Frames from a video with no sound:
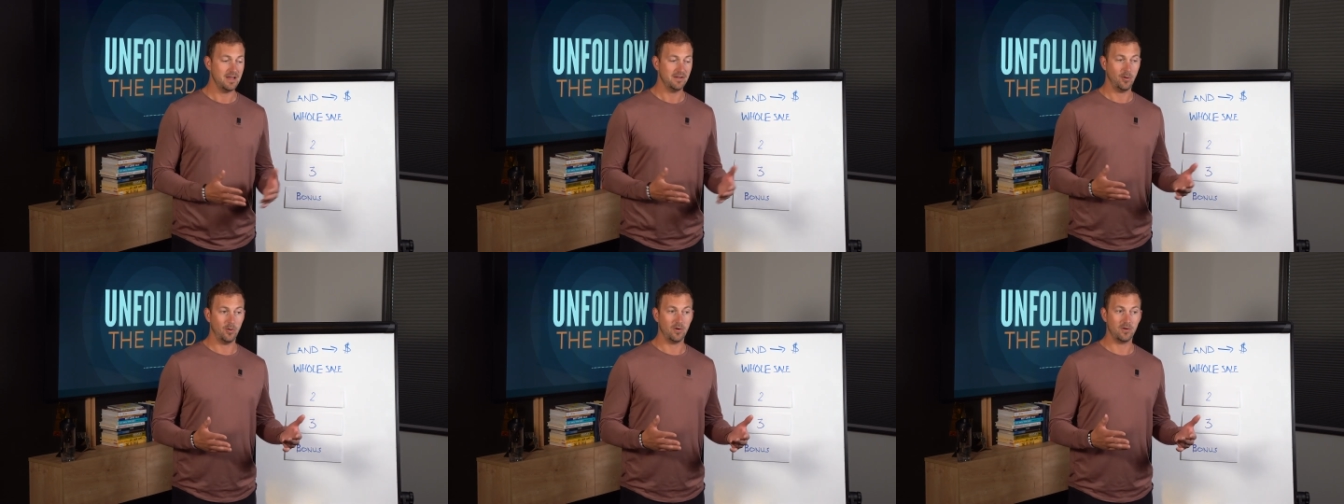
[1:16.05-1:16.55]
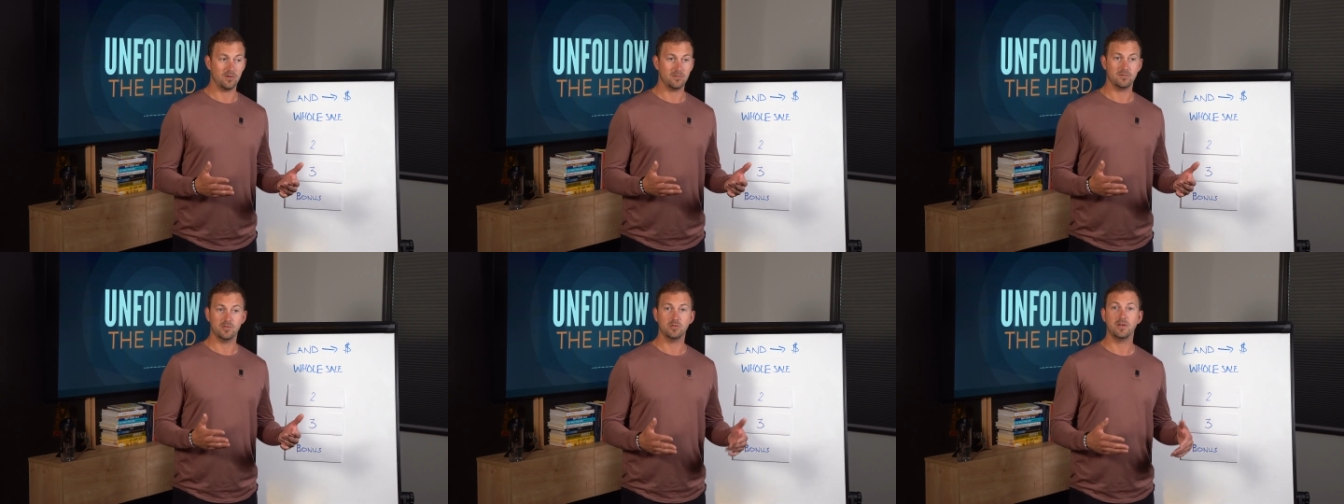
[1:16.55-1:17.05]
or
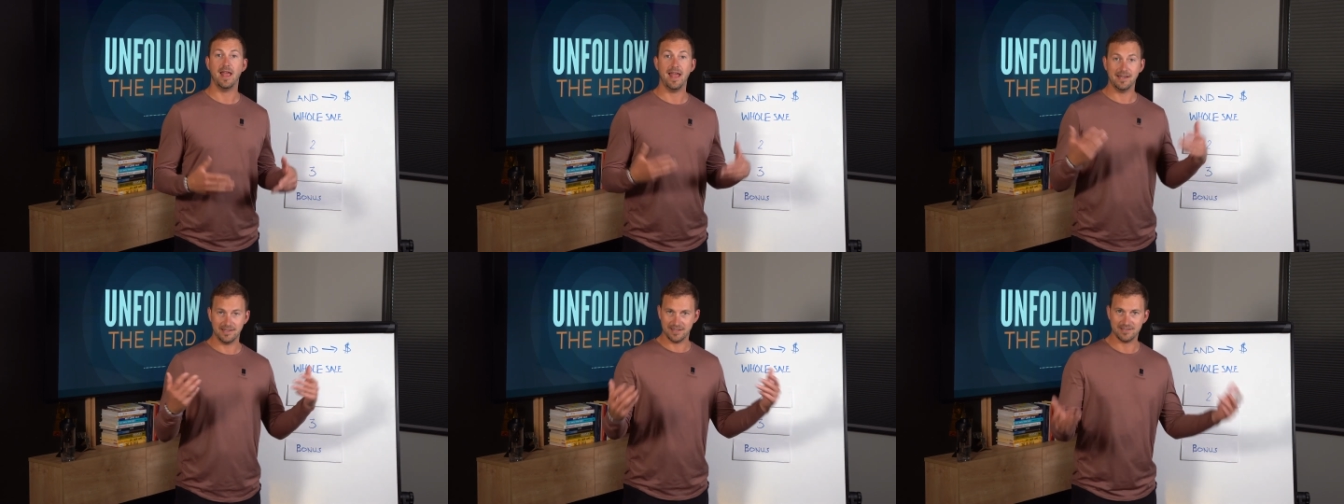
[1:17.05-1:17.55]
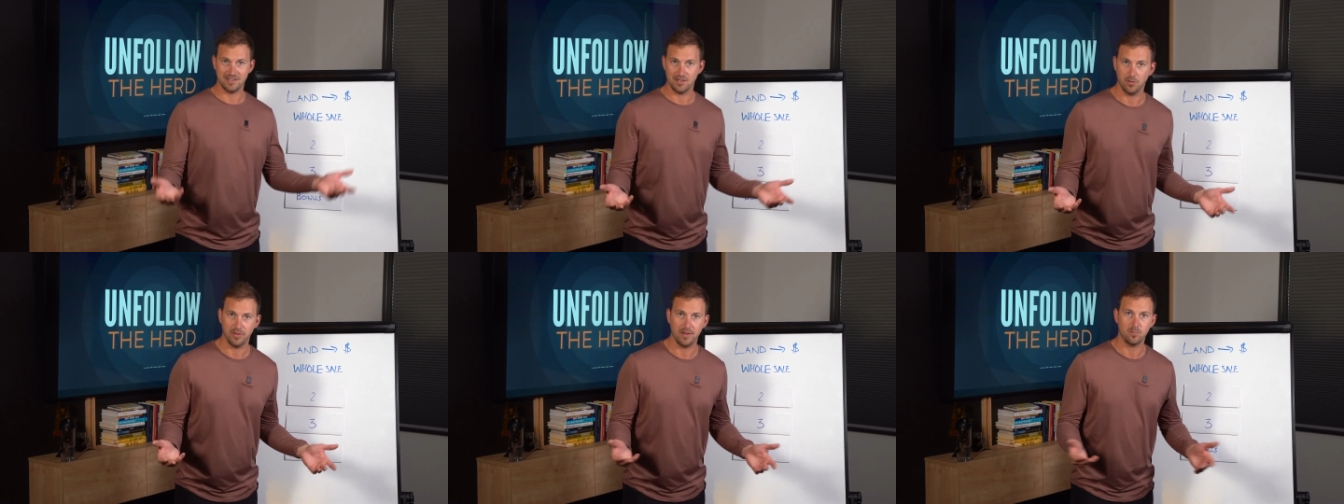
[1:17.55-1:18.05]
you can get to know
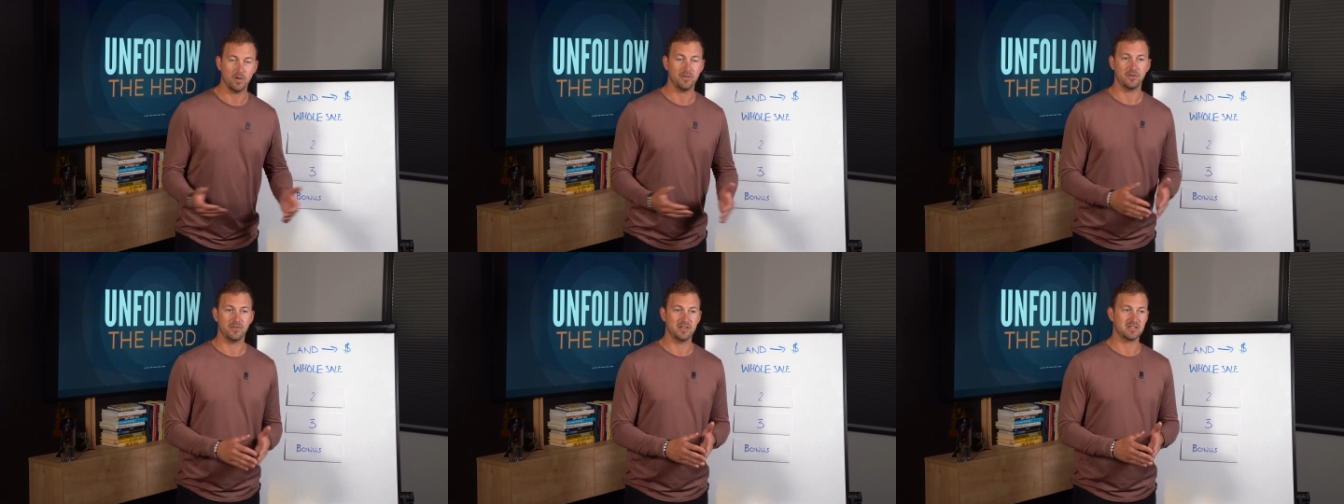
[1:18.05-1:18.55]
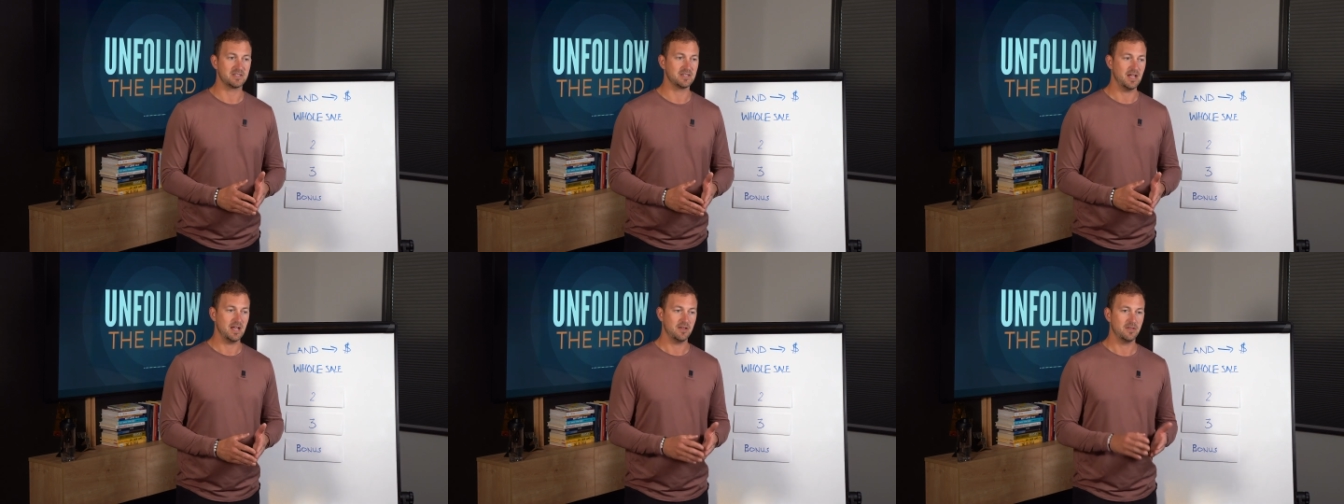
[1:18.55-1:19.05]
them, whether it's
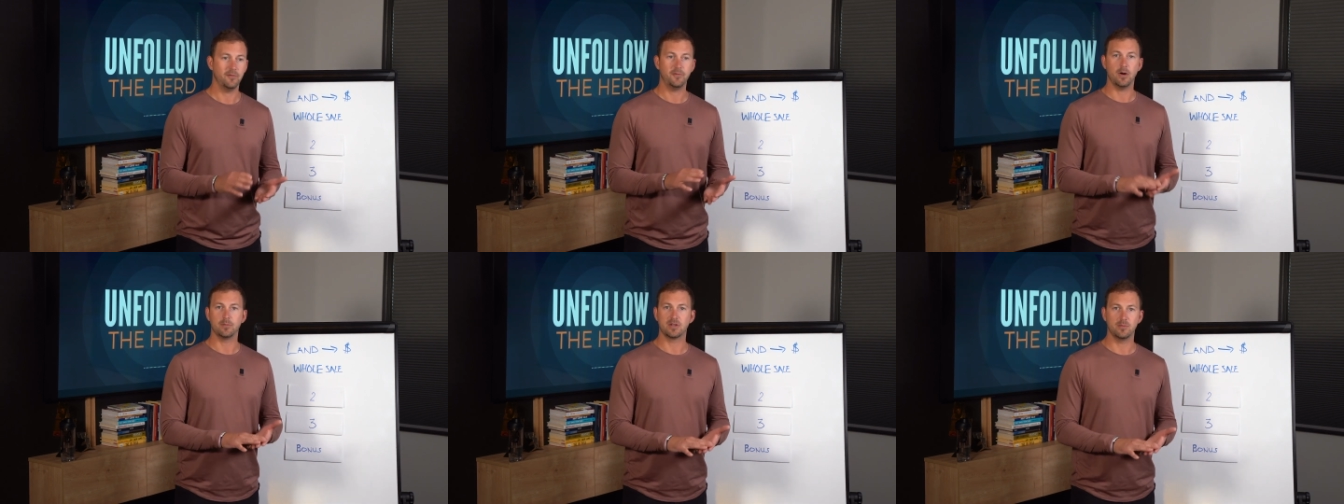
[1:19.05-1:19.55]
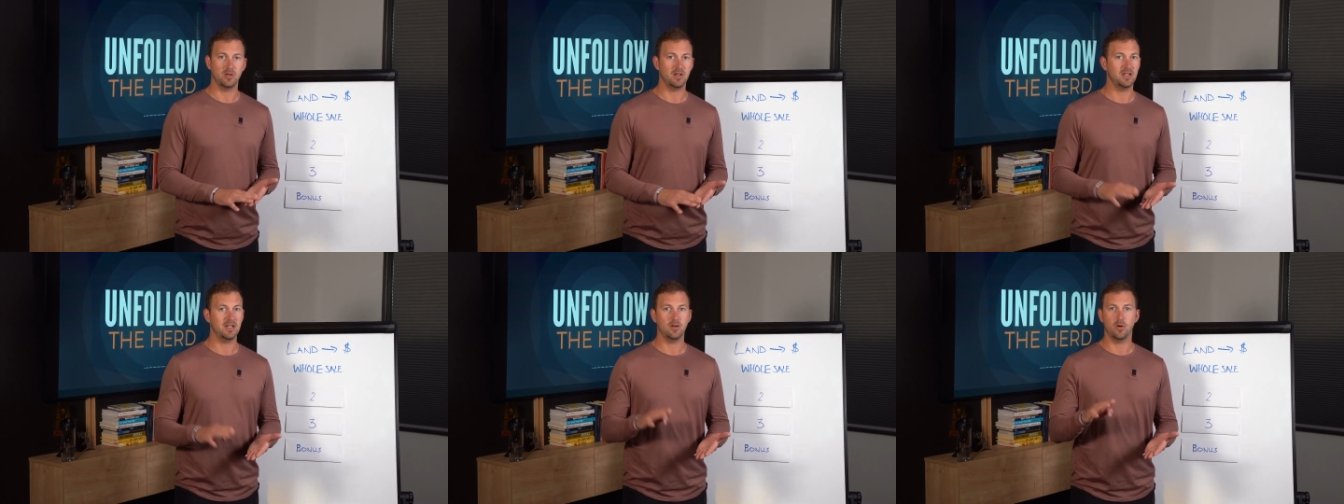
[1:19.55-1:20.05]
the farm
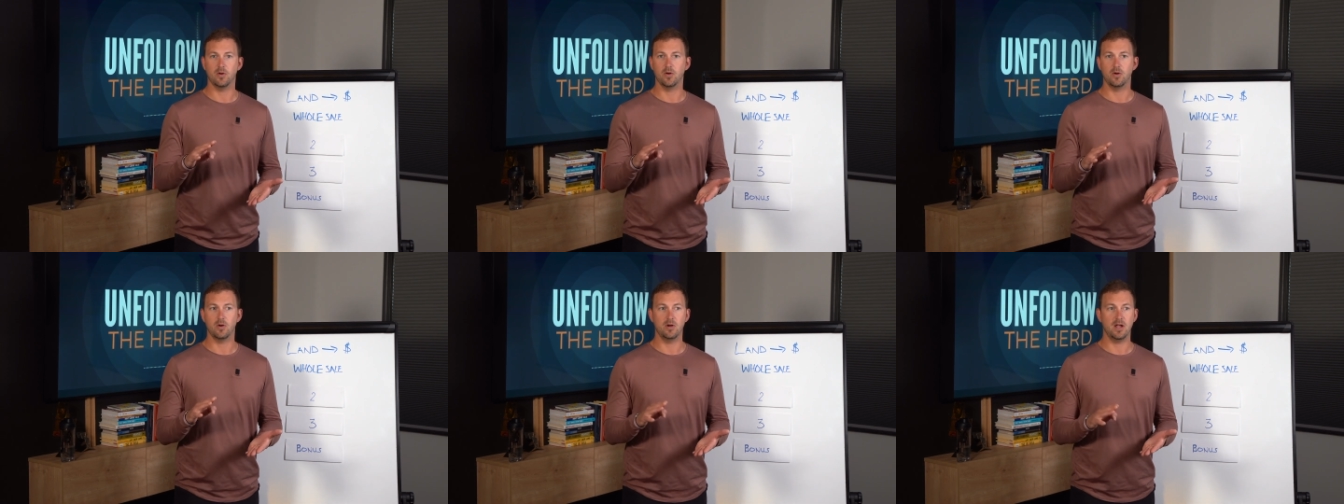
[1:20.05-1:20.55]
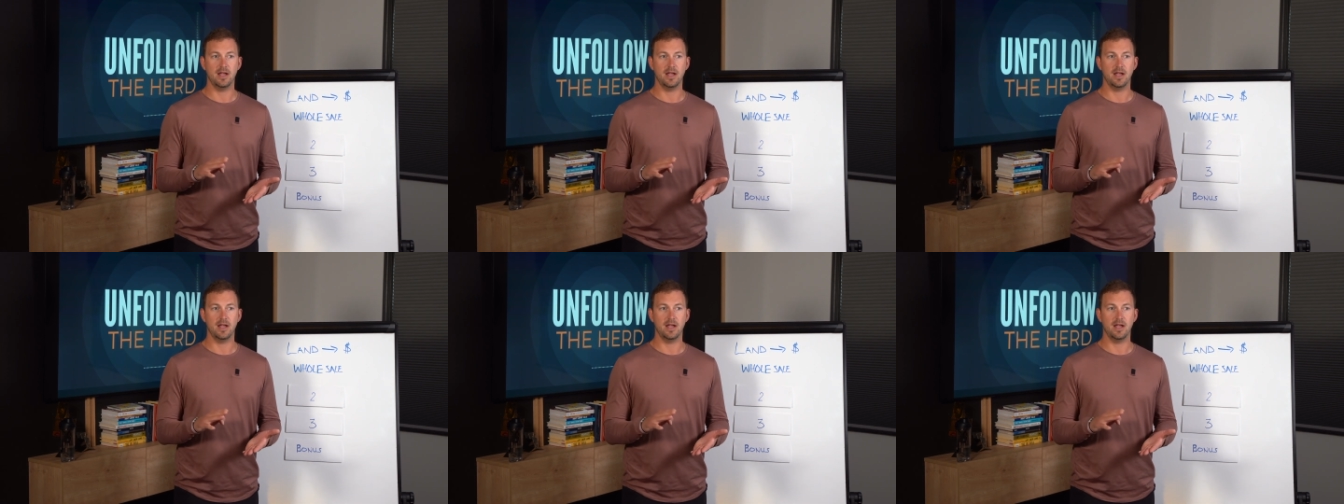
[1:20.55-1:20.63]
community or